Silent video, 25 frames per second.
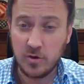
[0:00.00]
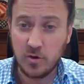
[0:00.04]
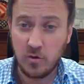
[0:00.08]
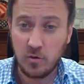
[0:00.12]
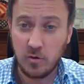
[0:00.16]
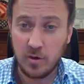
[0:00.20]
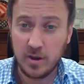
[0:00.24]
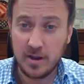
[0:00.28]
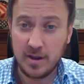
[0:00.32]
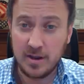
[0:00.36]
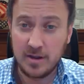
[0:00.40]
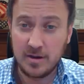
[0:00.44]

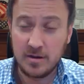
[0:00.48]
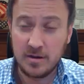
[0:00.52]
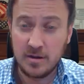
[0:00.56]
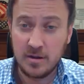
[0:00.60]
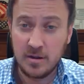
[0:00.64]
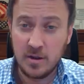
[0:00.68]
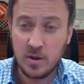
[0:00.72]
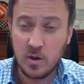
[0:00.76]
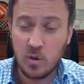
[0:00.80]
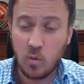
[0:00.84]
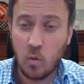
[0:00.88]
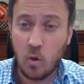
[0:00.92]
Greene
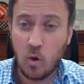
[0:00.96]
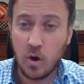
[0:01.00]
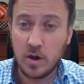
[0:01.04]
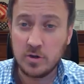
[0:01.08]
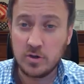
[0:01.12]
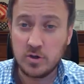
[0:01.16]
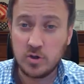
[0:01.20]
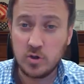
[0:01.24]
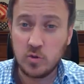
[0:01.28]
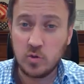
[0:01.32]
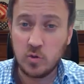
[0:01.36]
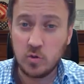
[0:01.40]

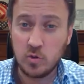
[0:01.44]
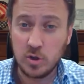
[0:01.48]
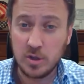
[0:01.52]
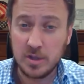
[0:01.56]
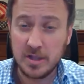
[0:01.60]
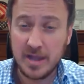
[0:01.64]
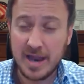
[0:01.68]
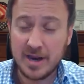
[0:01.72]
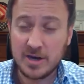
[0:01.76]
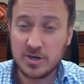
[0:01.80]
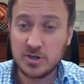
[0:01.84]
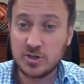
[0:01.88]
want to
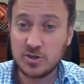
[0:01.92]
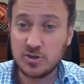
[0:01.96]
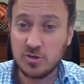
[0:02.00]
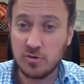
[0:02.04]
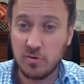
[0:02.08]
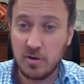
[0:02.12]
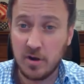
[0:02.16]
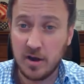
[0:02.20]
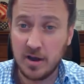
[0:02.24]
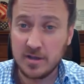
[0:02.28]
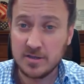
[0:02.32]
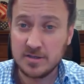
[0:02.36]

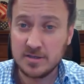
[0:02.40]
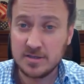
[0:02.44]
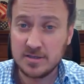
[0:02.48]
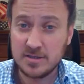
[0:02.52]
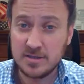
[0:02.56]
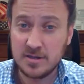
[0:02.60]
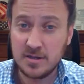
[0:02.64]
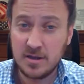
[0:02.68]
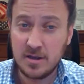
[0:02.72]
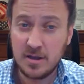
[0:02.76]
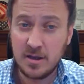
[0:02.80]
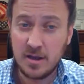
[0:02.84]
lecture
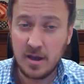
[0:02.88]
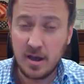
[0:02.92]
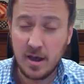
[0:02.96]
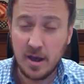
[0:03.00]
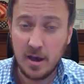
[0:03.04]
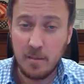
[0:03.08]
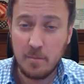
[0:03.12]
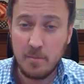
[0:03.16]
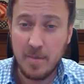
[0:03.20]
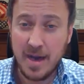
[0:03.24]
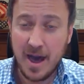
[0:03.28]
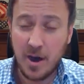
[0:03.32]
us
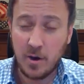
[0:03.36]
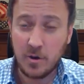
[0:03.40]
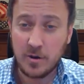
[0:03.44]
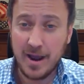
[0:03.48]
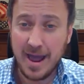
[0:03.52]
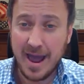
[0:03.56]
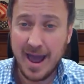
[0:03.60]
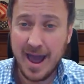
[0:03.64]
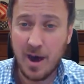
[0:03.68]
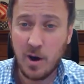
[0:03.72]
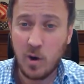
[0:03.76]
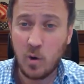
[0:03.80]
about
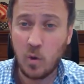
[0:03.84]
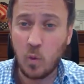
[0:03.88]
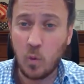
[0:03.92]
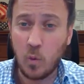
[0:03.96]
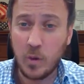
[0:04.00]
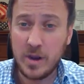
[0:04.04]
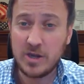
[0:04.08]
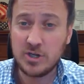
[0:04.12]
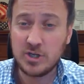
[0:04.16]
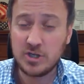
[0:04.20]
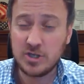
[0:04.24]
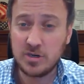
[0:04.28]
how
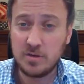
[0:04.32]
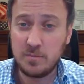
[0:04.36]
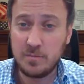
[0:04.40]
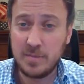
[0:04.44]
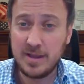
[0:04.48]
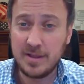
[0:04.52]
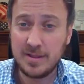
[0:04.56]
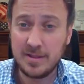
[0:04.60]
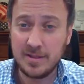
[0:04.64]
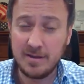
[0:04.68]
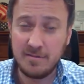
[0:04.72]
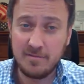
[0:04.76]
we should
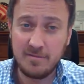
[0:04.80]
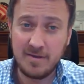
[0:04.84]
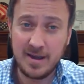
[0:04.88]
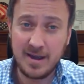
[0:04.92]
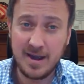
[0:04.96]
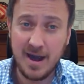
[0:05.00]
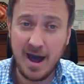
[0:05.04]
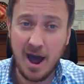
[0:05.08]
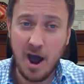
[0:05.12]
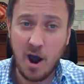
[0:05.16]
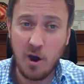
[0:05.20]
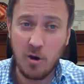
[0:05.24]
be
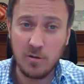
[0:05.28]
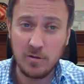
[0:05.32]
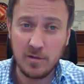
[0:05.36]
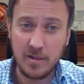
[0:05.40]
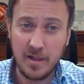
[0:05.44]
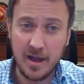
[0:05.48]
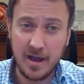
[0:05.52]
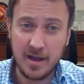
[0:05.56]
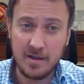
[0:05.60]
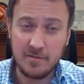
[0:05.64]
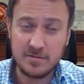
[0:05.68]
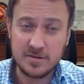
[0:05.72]
living our
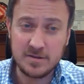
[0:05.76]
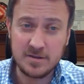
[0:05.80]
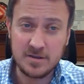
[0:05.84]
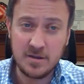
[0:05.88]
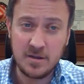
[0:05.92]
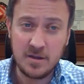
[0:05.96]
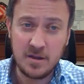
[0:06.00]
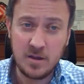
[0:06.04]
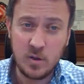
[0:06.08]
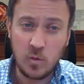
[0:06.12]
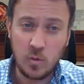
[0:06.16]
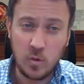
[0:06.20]
lives,
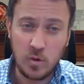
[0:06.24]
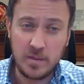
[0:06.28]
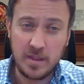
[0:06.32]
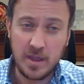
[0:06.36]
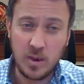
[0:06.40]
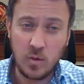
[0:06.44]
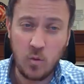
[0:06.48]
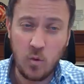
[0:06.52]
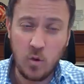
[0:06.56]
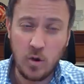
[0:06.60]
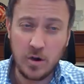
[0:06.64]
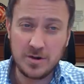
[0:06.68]
when
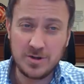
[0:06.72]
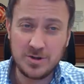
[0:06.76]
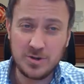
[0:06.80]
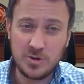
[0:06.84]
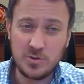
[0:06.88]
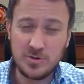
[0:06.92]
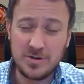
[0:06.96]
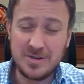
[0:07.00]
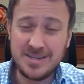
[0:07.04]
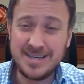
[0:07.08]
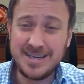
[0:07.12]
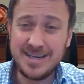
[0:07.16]
they want
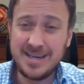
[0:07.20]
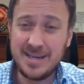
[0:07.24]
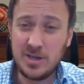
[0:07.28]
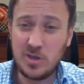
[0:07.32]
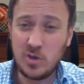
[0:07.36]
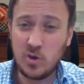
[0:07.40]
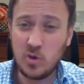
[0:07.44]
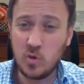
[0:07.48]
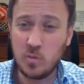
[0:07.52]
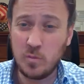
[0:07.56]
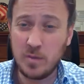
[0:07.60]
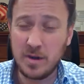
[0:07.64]
to
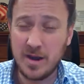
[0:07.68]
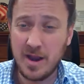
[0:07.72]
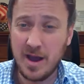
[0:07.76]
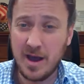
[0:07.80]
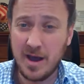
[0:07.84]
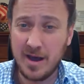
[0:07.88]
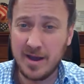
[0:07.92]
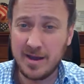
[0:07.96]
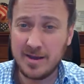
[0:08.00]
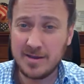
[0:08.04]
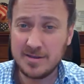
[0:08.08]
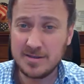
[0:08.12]

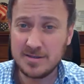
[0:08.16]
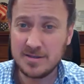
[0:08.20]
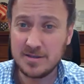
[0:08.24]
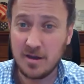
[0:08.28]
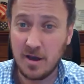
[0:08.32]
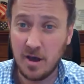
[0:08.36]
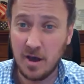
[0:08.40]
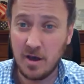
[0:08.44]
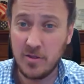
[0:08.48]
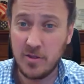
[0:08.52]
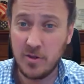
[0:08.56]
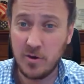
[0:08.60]
dehumanize
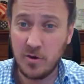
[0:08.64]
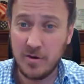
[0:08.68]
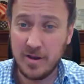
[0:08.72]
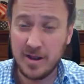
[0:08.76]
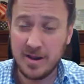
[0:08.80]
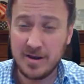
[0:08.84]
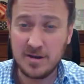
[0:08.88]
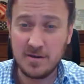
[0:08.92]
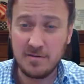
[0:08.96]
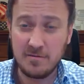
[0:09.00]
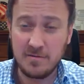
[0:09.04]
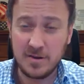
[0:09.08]
other
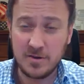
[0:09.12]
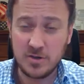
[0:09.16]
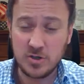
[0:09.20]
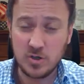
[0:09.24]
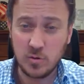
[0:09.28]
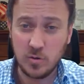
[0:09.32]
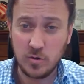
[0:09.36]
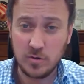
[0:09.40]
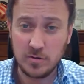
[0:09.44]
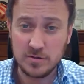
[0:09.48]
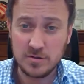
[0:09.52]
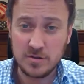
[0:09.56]

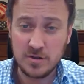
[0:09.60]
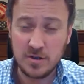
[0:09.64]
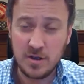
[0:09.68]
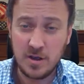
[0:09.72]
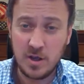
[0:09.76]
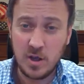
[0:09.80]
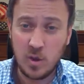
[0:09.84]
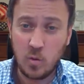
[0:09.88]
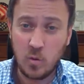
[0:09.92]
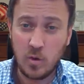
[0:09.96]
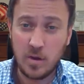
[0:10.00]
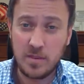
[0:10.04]
individuals,
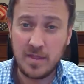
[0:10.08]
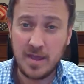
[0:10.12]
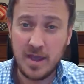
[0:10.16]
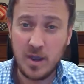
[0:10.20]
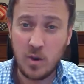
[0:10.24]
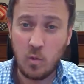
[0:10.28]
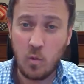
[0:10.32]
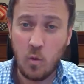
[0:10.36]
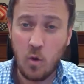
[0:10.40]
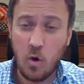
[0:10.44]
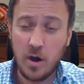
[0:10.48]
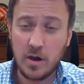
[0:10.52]
when they
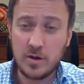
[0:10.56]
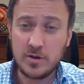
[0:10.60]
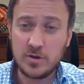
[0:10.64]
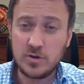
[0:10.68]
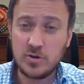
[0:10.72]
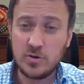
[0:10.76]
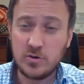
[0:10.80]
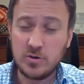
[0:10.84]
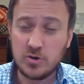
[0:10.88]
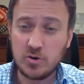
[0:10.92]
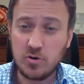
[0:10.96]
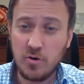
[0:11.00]
want
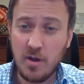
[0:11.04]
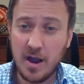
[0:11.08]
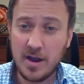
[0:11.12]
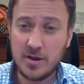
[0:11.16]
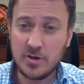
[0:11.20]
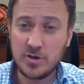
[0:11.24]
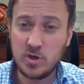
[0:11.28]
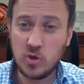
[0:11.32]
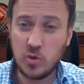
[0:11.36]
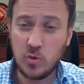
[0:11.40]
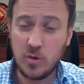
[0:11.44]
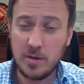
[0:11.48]
to try
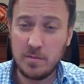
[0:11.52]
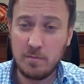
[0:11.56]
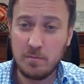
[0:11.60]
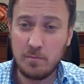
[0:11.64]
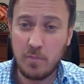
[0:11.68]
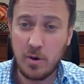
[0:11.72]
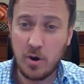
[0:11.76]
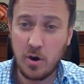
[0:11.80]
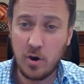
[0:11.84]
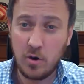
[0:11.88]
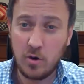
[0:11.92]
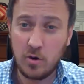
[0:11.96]
to
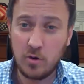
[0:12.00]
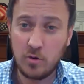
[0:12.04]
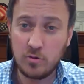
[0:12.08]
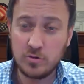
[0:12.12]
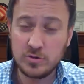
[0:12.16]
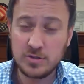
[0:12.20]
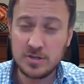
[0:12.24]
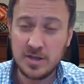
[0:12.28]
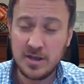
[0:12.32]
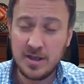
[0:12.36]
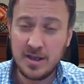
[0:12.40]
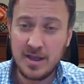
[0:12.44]

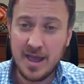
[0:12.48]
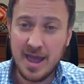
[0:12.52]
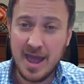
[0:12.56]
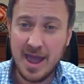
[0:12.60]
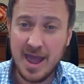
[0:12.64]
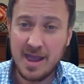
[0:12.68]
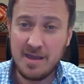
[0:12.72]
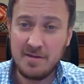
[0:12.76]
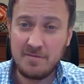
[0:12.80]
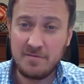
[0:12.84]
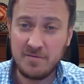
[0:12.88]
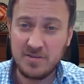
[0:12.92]
impose
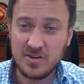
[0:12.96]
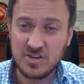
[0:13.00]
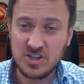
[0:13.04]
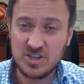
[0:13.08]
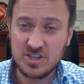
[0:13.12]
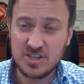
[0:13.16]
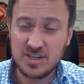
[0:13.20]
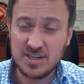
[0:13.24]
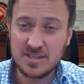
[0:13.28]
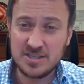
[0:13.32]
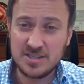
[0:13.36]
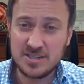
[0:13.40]
a
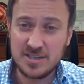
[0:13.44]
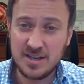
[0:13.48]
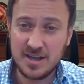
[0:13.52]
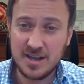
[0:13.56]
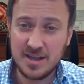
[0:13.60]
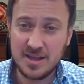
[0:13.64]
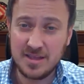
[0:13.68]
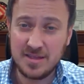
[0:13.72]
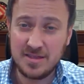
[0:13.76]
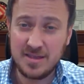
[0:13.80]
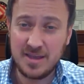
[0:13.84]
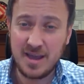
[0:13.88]

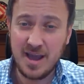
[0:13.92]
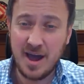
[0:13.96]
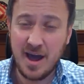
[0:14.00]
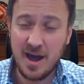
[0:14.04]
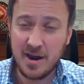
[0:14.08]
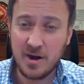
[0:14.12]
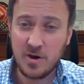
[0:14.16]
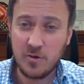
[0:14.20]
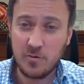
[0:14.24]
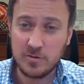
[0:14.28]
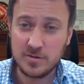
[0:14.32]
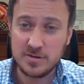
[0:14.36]
fascistic
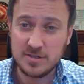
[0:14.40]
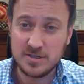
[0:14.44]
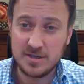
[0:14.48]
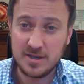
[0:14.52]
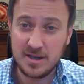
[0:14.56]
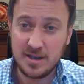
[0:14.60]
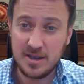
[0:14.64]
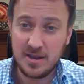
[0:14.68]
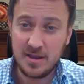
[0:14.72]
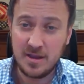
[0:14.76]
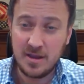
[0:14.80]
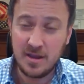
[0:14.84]

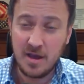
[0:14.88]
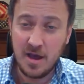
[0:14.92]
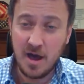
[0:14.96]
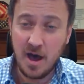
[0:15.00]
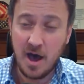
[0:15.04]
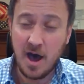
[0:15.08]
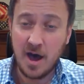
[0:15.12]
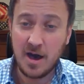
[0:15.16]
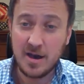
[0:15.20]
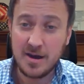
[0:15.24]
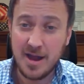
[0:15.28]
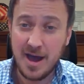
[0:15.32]
theocracy
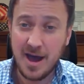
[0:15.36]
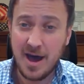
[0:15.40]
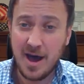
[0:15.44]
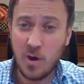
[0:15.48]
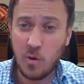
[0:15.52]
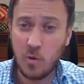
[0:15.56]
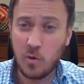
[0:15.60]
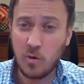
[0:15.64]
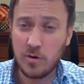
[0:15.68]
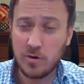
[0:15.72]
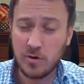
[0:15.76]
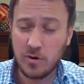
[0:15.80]
on
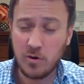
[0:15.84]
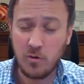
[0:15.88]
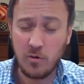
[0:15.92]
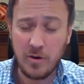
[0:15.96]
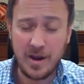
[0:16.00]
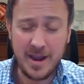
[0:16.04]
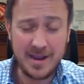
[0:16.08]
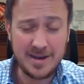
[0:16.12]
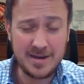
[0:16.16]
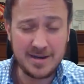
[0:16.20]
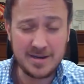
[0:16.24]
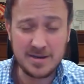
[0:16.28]
our
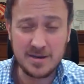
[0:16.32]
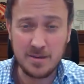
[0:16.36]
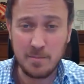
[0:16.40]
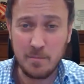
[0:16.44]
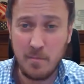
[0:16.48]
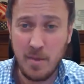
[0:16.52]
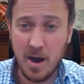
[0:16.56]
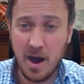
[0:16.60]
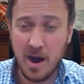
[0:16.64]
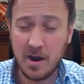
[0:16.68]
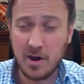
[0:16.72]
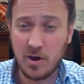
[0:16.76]
great
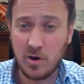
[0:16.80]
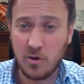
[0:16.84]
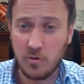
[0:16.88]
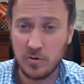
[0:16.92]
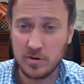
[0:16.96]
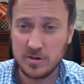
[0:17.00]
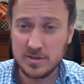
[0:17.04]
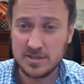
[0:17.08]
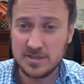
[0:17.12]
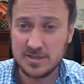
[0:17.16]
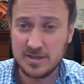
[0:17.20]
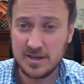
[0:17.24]

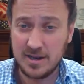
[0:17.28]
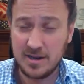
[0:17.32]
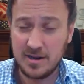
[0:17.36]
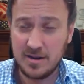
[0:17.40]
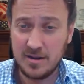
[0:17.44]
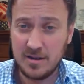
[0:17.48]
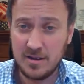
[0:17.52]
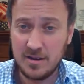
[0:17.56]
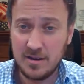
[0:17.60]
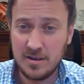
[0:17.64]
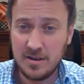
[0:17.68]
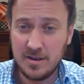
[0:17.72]

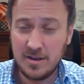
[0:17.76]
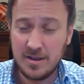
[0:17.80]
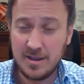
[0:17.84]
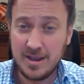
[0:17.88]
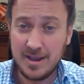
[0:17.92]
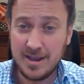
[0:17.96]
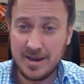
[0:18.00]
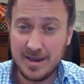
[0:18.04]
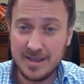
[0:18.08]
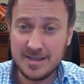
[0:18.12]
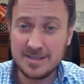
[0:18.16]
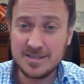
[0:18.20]
democracy,
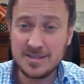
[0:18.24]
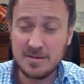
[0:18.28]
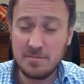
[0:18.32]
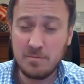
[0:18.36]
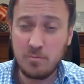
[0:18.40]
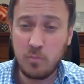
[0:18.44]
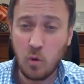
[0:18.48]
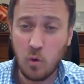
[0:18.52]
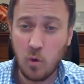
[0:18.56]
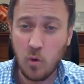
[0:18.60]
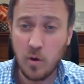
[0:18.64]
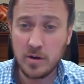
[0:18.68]
it is
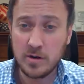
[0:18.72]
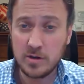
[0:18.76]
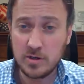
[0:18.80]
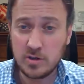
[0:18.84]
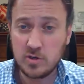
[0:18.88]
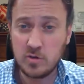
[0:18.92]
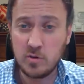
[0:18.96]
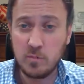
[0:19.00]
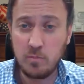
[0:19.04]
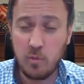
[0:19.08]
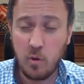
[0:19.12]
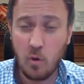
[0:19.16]
important
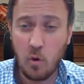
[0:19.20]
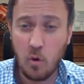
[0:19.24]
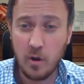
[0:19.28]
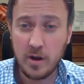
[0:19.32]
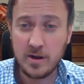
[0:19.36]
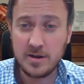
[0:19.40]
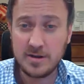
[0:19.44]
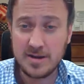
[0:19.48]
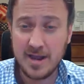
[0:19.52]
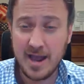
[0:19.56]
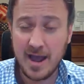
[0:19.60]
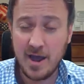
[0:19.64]
to
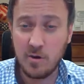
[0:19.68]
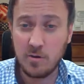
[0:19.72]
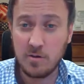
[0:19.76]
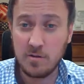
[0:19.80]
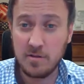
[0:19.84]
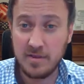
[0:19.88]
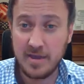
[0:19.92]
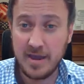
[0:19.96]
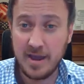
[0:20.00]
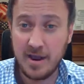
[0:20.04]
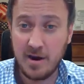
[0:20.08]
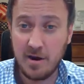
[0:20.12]
point
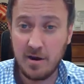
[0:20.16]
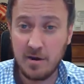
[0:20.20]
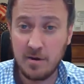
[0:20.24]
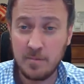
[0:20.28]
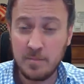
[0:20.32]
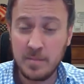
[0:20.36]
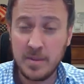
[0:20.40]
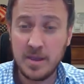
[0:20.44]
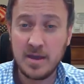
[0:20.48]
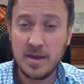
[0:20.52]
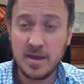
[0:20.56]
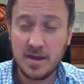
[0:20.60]
out their
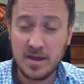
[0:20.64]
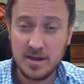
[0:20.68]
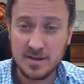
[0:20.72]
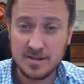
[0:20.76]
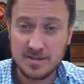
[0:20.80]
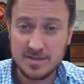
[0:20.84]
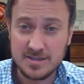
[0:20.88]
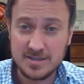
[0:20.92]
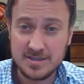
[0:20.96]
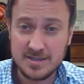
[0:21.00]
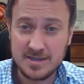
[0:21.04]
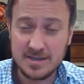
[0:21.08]

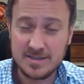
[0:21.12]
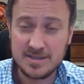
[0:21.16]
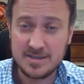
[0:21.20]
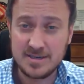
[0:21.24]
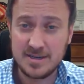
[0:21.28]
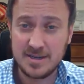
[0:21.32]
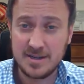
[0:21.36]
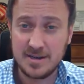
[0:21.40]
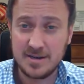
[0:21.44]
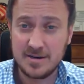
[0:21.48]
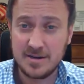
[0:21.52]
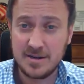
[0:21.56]

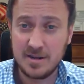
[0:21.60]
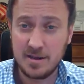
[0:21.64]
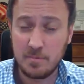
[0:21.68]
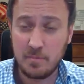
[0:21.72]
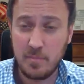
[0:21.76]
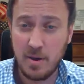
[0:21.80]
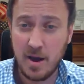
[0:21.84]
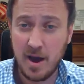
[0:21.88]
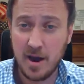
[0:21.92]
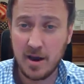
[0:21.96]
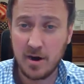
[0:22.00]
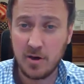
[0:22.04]
consistent
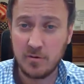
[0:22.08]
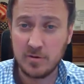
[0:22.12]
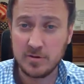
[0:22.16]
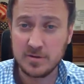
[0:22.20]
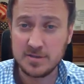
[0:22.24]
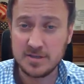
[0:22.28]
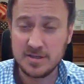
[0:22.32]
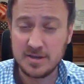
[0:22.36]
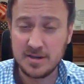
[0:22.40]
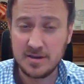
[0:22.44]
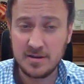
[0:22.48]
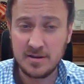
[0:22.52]

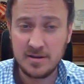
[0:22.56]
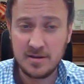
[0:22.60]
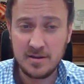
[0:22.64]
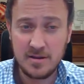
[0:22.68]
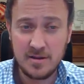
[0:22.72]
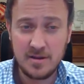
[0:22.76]
hypocrisy.